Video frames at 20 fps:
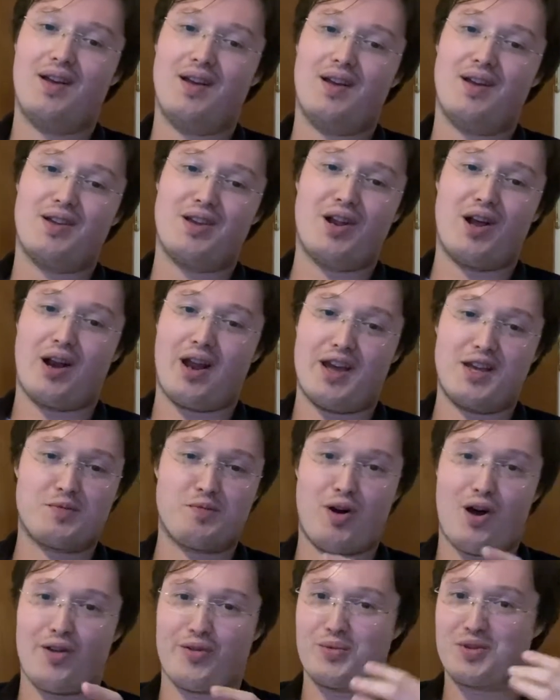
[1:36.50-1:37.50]
like his
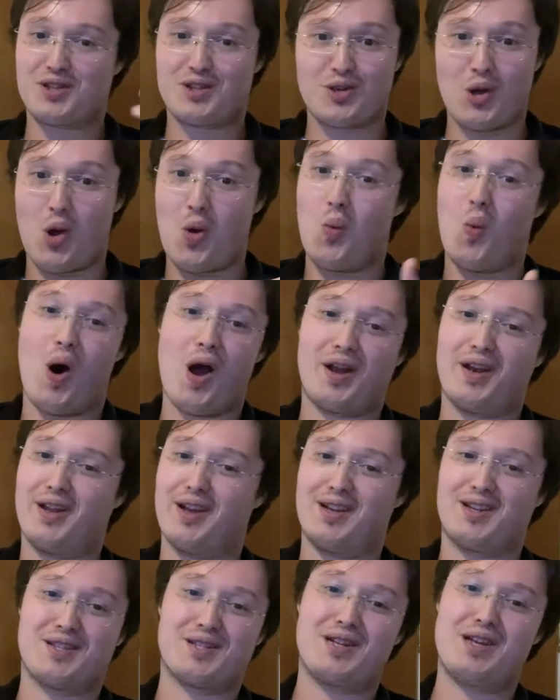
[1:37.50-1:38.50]
path was so winding,
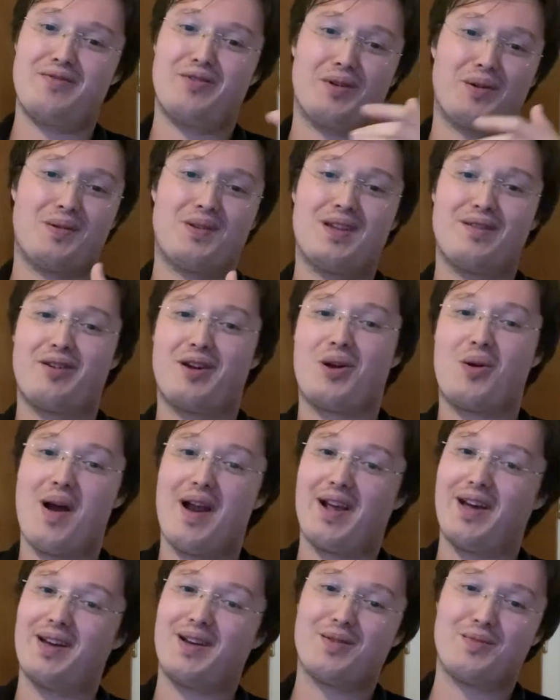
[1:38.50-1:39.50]
it doesn't even give it
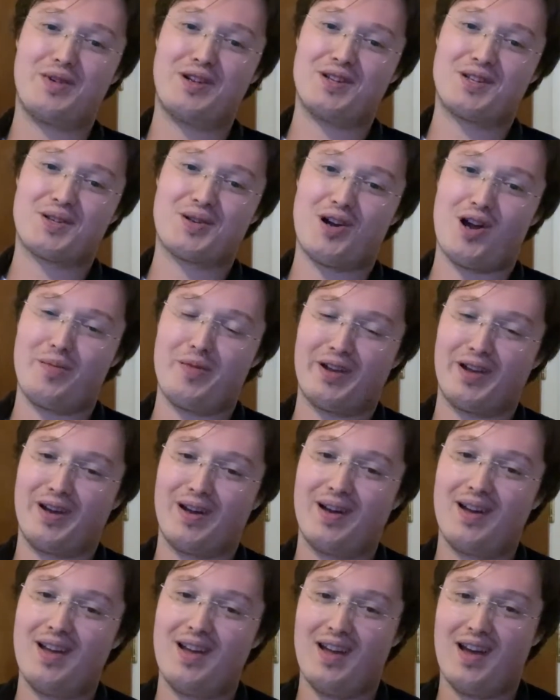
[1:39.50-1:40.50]
credit, me describing it.
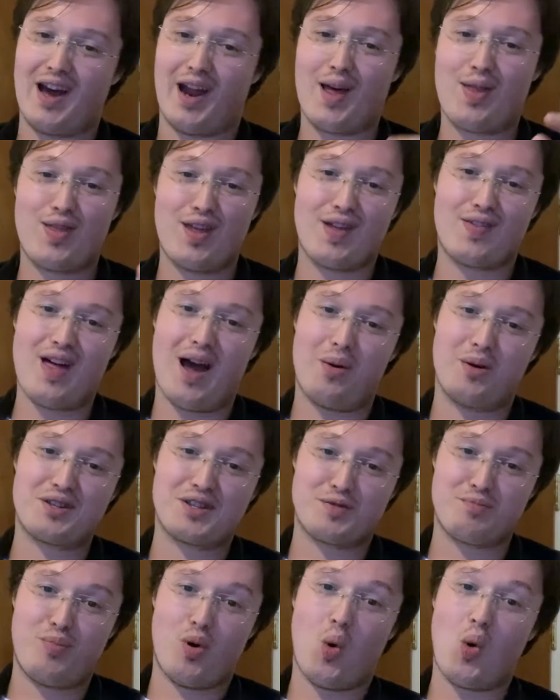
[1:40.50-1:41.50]
And I think that was
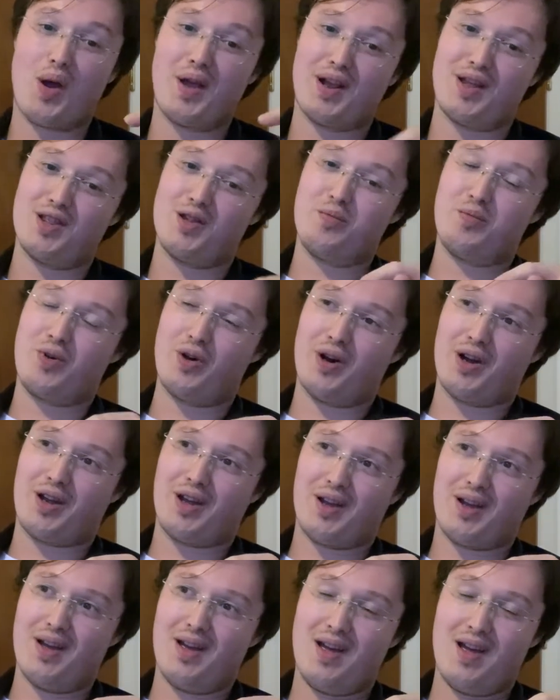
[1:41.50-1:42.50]
his point in the book.
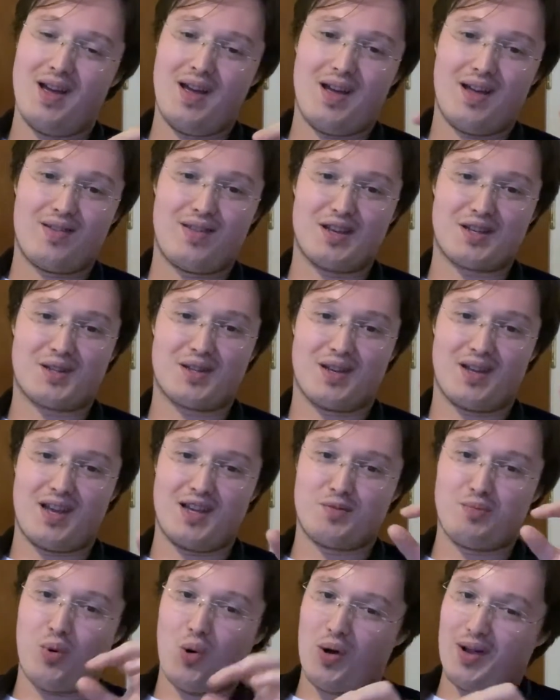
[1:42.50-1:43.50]

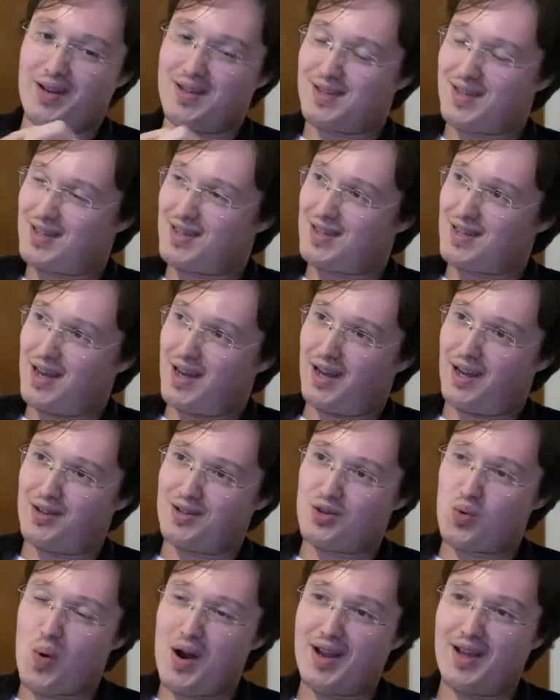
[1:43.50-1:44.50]
His point is this saying, in
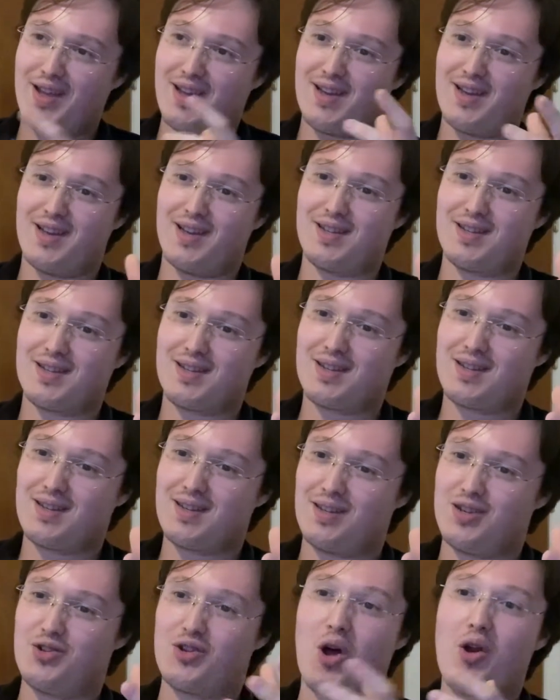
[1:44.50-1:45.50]
20 years,
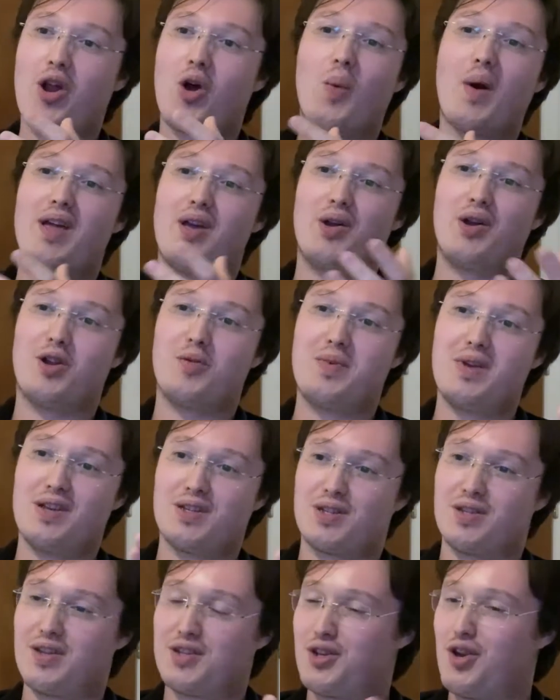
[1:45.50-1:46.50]
you don't know where you're going to be,
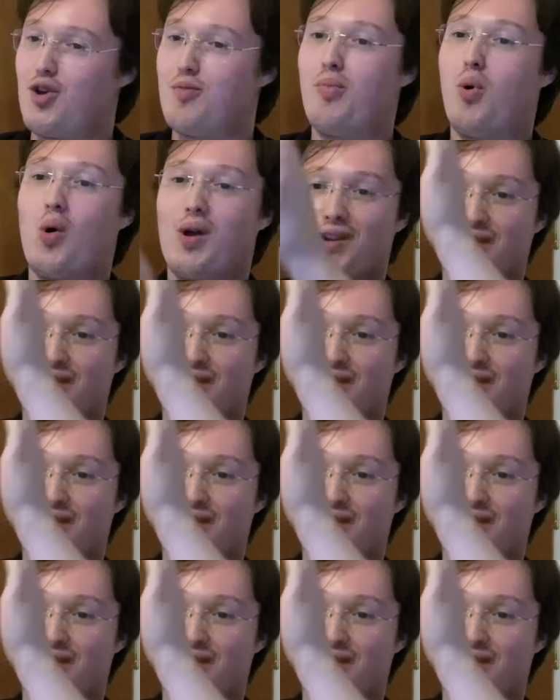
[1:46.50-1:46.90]
so there's no point